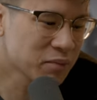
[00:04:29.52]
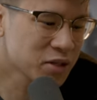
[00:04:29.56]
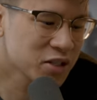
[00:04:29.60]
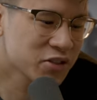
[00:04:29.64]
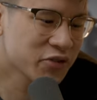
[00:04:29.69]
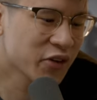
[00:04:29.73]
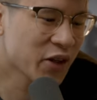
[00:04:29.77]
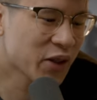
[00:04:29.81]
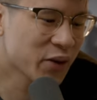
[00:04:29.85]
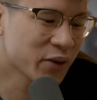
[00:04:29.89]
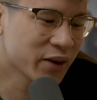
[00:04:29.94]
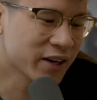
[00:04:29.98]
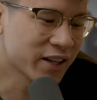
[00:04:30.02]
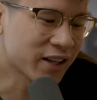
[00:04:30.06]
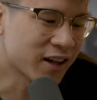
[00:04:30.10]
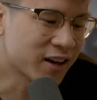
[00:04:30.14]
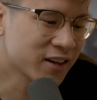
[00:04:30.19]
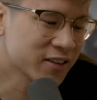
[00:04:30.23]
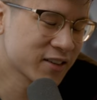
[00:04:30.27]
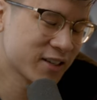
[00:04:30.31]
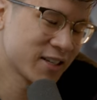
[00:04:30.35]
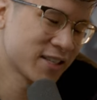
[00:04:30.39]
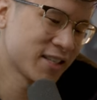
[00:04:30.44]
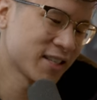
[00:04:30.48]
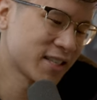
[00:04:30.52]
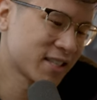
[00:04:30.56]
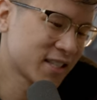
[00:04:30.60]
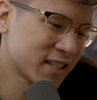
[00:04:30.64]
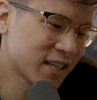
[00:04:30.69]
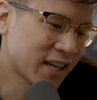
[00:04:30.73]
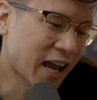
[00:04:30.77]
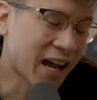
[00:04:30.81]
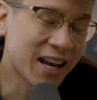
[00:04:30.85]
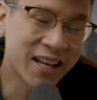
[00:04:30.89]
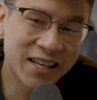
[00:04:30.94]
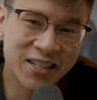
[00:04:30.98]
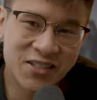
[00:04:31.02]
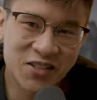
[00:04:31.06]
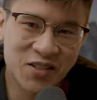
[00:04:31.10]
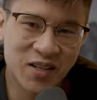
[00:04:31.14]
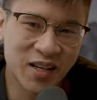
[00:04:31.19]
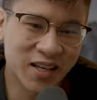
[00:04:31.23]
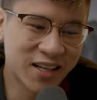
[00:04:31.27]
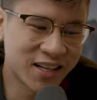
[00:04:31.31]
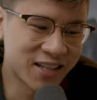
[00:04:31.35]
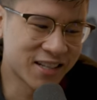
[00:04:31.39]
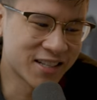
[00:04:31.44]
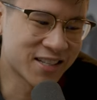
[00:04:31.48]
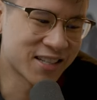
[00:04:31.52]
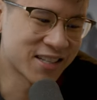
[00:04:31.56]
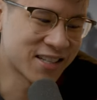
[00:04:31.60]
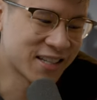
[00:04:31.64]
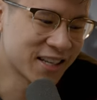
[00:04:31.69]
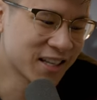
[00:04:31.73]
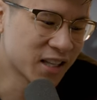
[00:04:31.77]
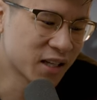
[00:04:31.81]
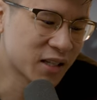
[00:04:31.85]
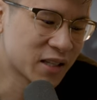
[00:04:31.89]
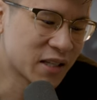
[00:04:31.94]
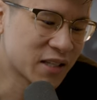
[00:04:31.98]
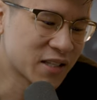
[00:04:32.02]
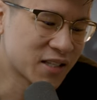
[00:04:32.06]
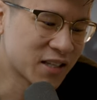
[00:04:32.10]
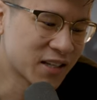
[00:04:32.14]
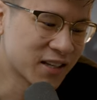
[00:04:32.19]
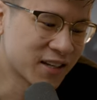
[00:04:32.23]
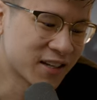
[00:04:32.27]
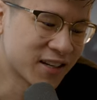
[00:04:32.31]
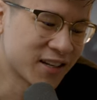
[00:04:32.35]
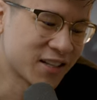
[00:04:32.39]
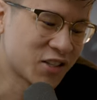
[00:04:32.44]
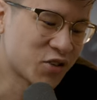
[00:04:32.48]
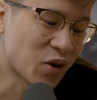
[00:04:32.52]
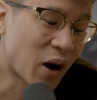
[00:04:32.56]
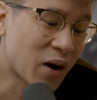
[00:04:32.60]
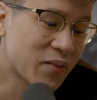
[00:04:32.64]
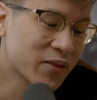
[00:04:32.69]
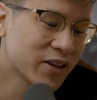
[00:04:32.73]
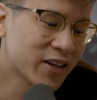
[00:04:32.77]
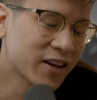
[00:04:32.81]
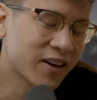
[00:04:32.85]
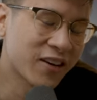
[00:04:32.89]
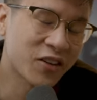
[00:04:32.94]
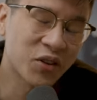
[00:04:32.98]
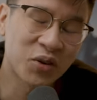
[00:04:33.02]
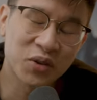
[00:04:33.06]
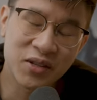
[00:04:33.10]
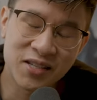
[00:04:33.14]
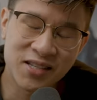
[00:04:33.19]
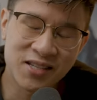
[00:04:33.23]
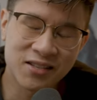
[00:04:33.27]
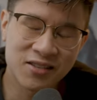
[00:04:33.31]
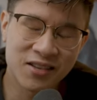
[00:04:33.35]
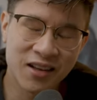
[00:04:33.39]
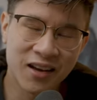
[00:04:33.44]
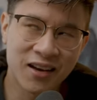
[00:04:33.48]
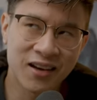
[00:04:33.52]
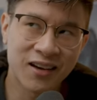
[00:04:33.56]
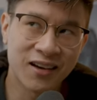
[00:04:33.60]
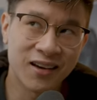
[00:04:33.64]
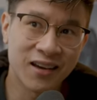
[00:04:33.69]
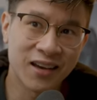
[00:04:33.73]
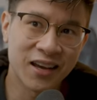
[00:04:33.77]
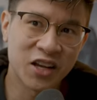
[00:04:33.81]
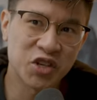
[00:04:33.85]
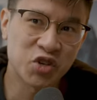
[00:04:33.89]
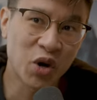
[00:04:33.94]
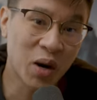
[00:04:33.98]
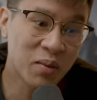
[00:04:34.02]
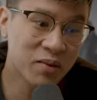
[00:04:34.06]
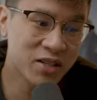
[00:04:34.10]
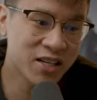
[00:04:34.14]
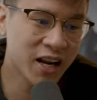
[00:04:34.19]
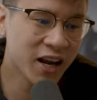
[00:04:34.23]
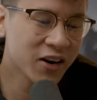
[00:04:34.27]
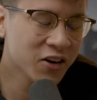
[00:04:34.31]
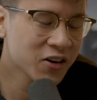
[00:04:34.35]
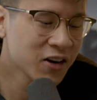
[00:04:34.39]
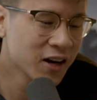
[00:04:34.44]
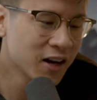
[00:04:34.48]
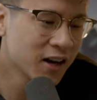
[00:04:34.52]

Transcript: I'm just following along because it's kind of entertaining just to see like this uh, drama, although this is not a drama channel.